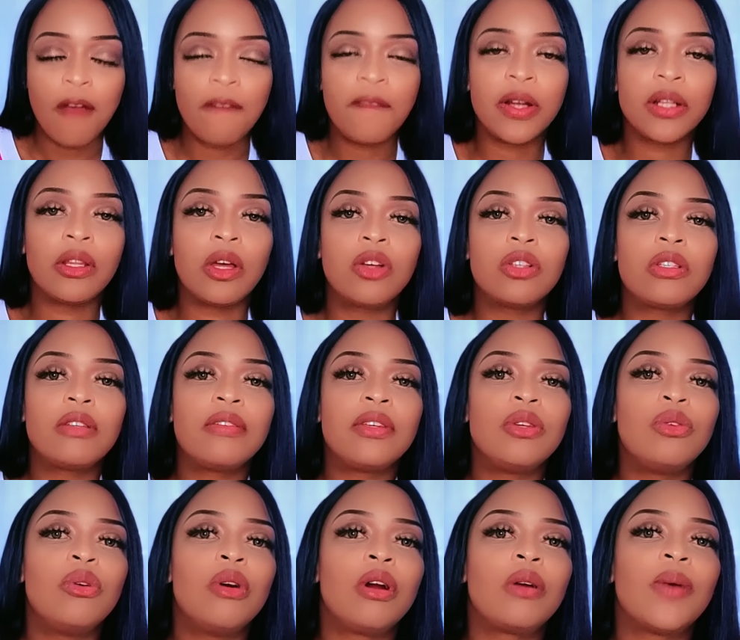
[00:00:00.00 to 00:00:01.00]
For those of
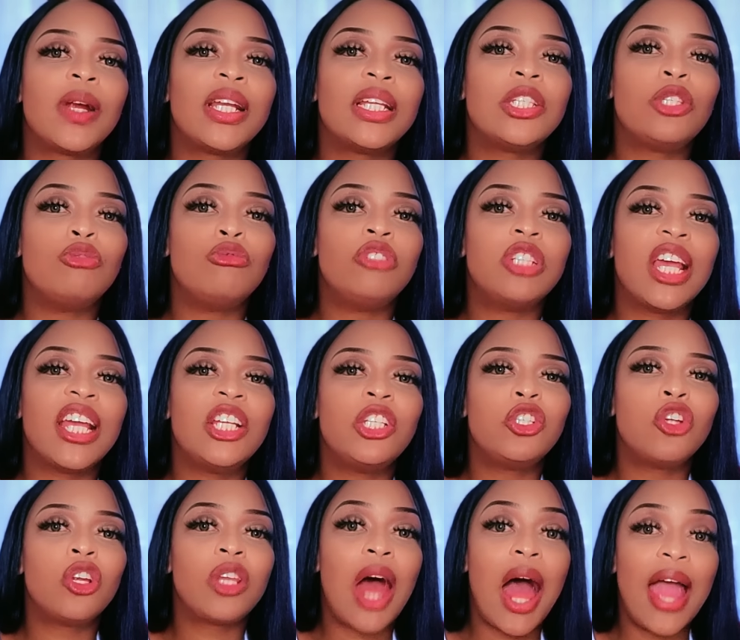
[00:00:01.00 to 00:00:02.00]
you who are ready to
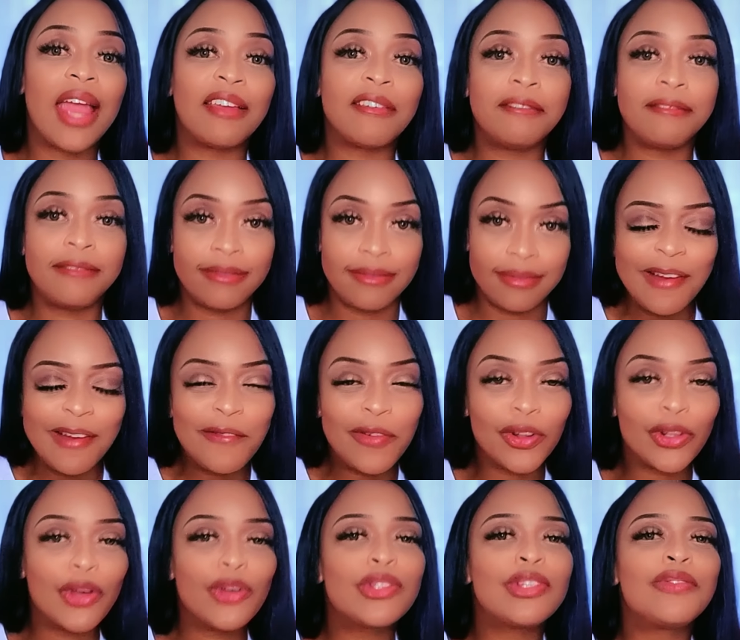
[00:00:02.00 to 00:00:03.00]
change your life, for
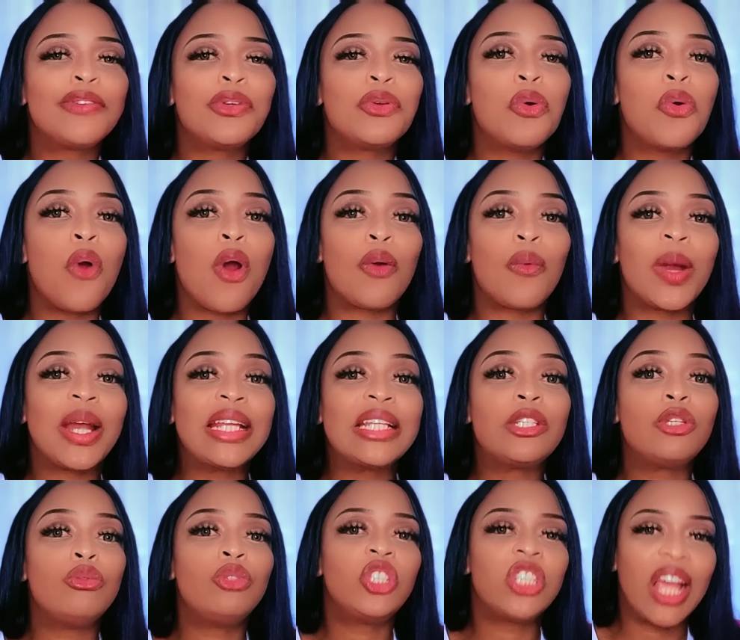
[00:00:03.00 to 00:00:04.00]
those of you who are ready
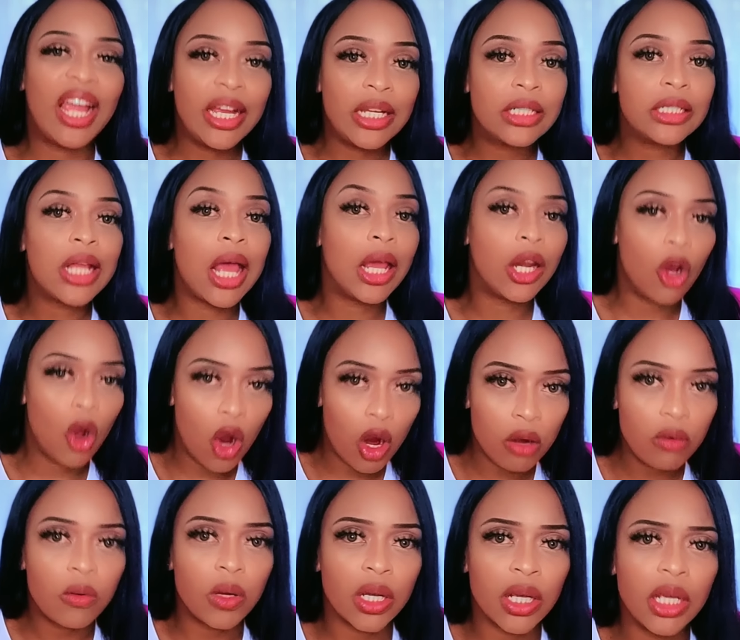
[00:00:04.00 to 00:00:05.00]
to change that
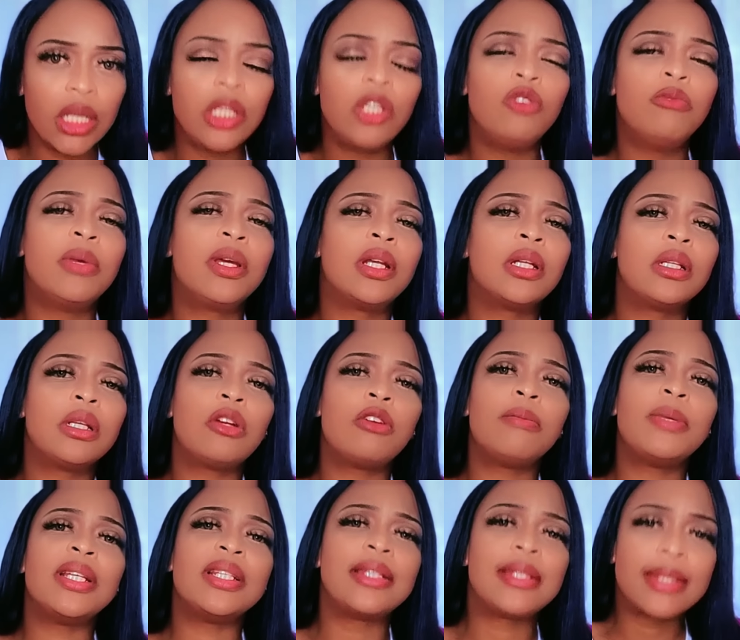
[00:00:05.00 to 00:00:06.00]
aura and you've been a little
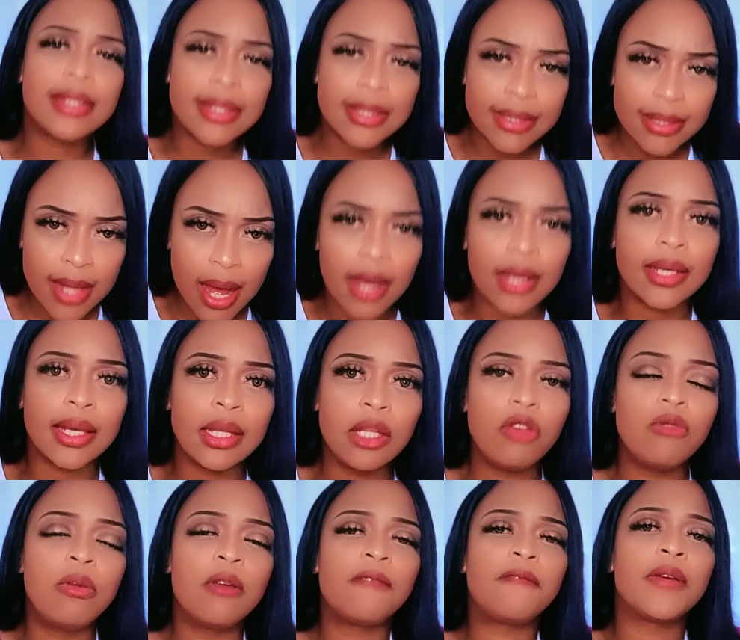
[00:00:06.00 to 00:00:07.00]
bit stuck and
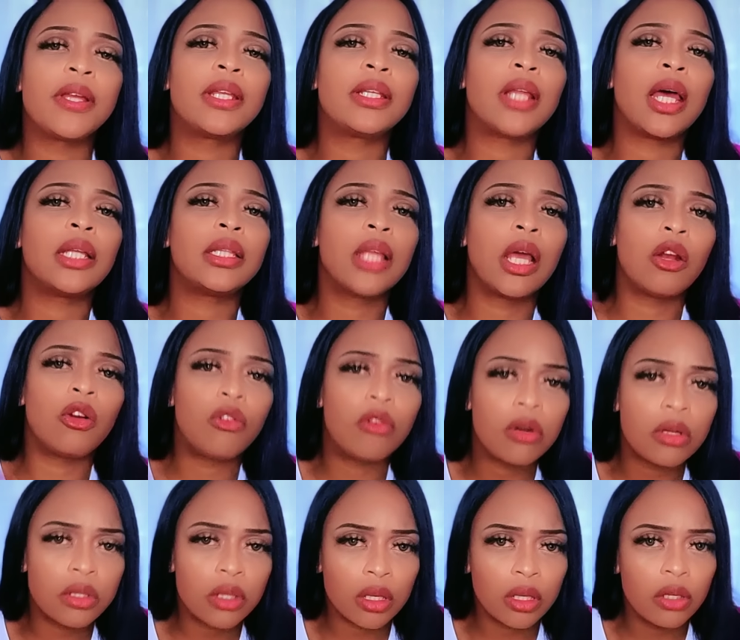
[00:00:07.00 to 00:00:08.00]
you've been feeling like that
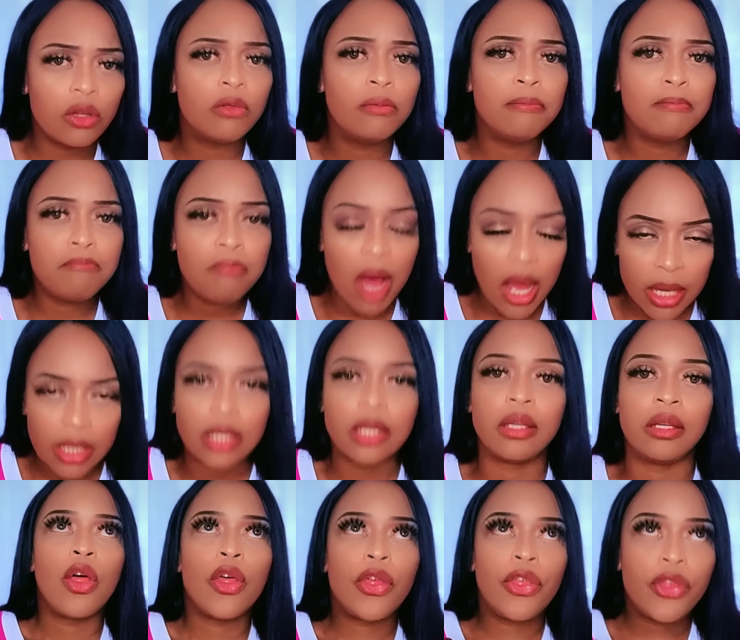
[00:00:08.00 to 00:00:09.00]
aura is a little muddy,
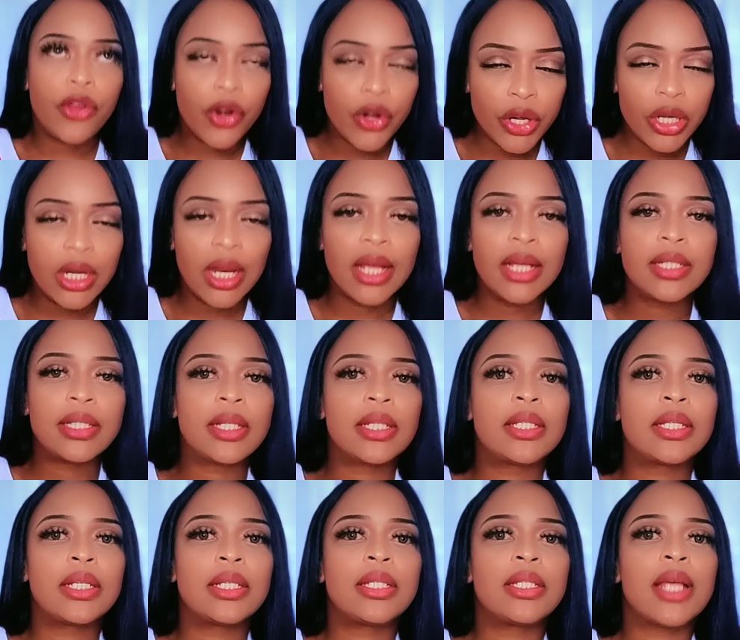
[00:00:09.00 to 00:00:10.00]
30 Days to
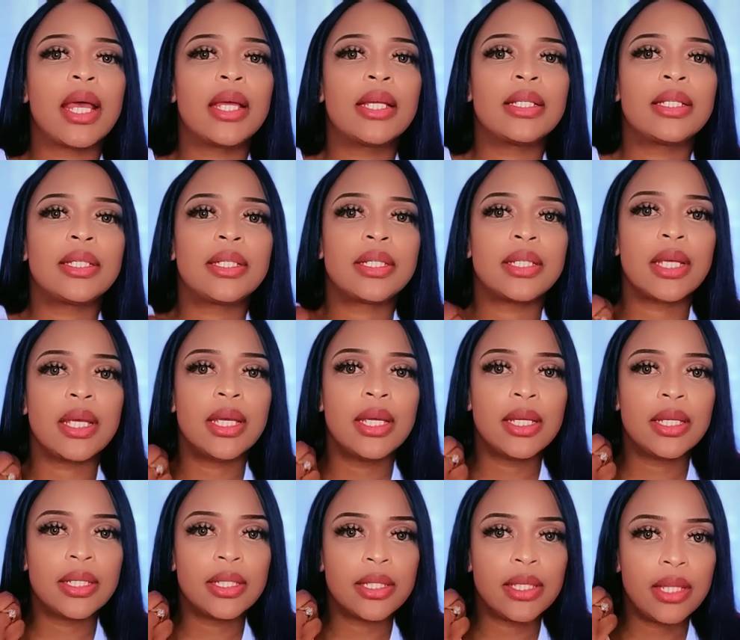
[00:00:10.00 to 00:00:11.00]
Success
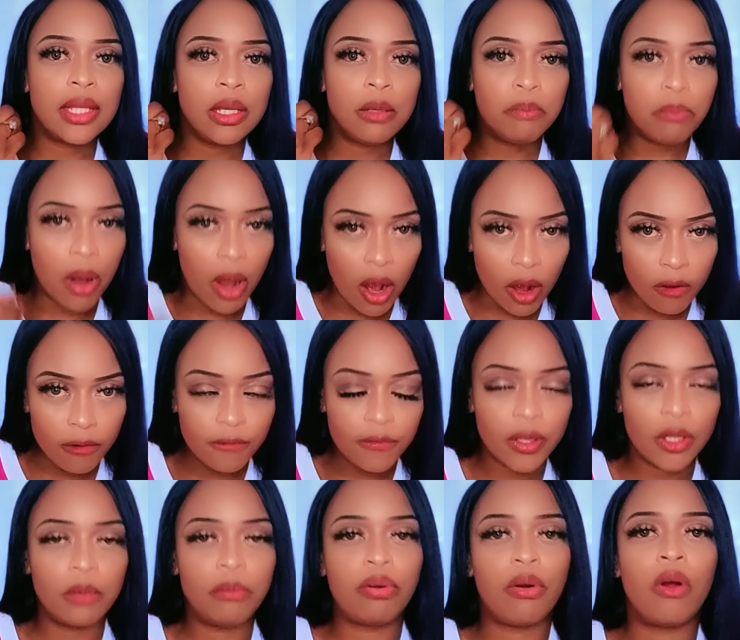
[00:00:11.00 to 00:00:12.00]
is the
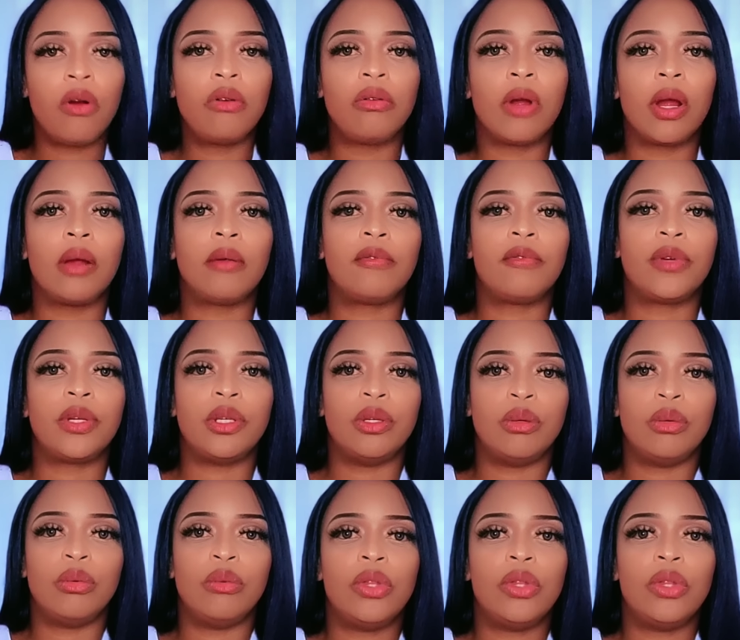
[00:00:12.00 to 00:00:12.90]
perfect program for you.